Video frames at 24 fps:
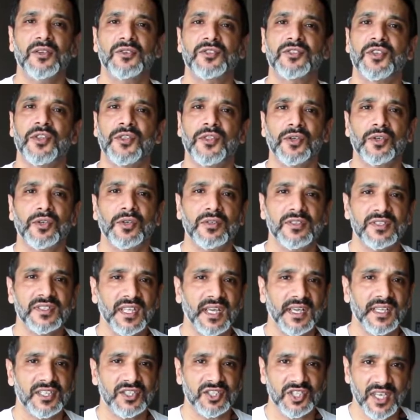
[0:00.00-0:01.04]
So their
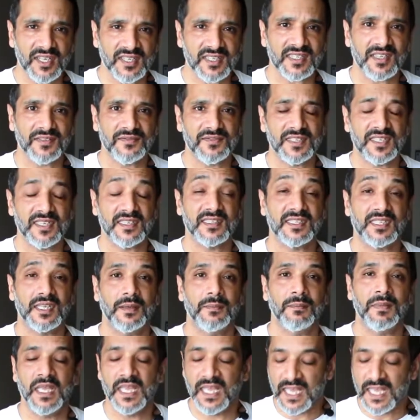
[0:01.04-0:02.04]
digestive system